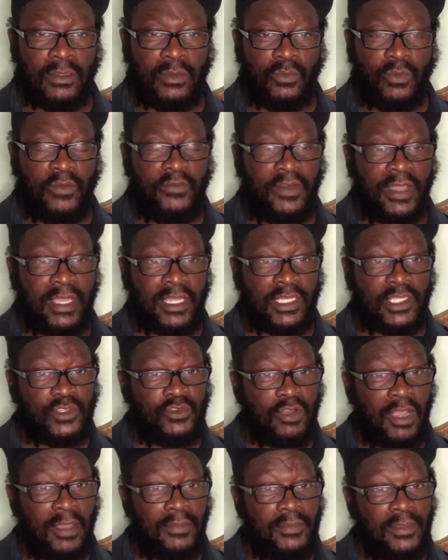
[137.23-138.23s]
we find a
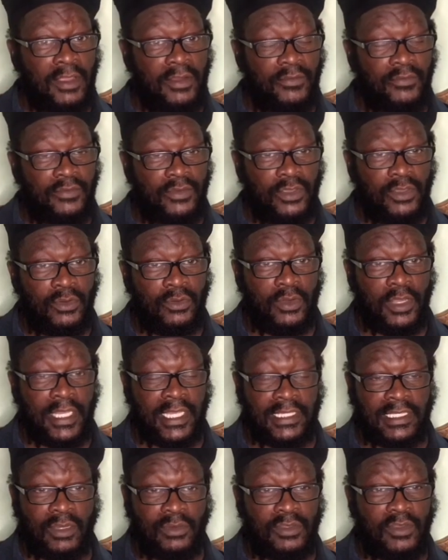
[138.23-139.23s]
tribe there for you.
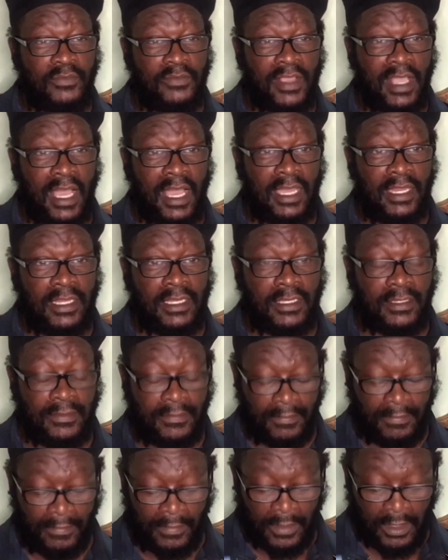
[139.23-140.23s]
It is out of Ghana.
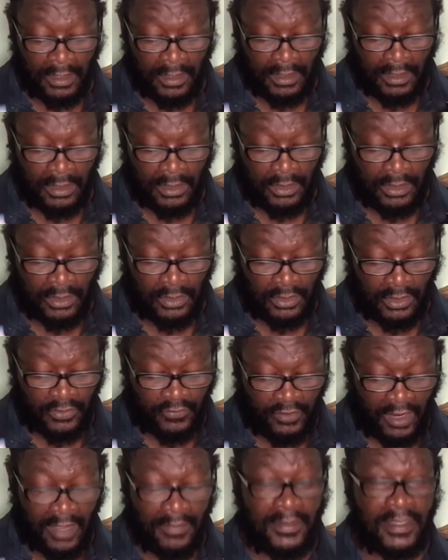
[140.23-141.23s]
The
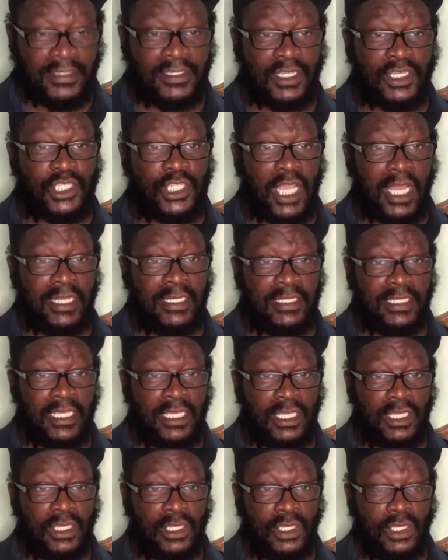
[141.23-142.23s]
tribe is
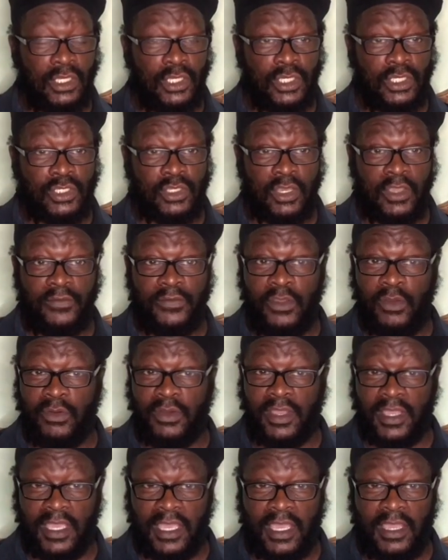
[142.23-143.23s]
Ashanti. So if you
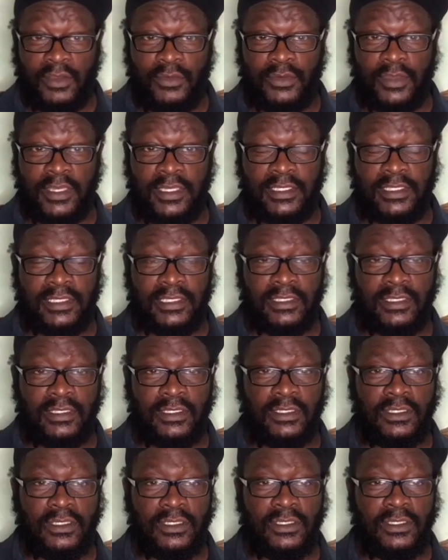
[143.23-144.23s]
are Aries,
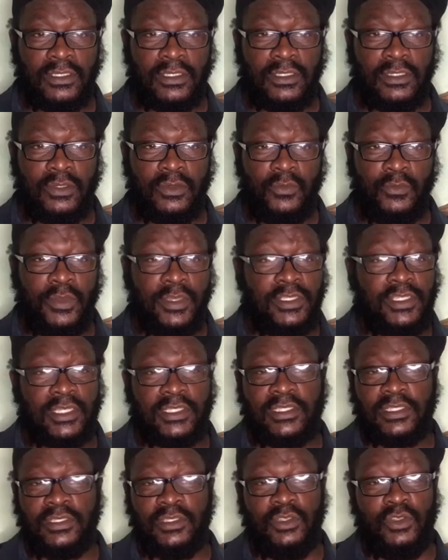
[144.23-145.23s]
we
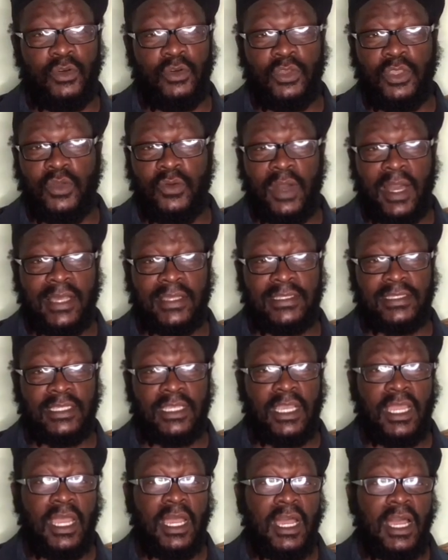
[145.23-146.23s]
just know you as
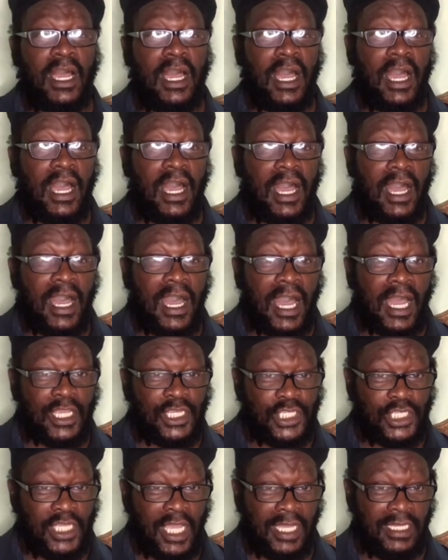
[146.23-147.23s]

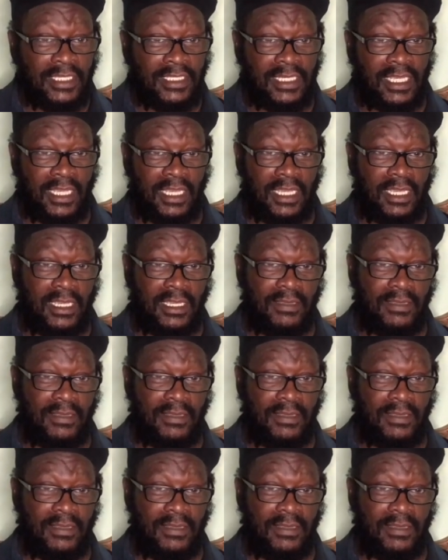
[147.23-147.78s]
Ashanti.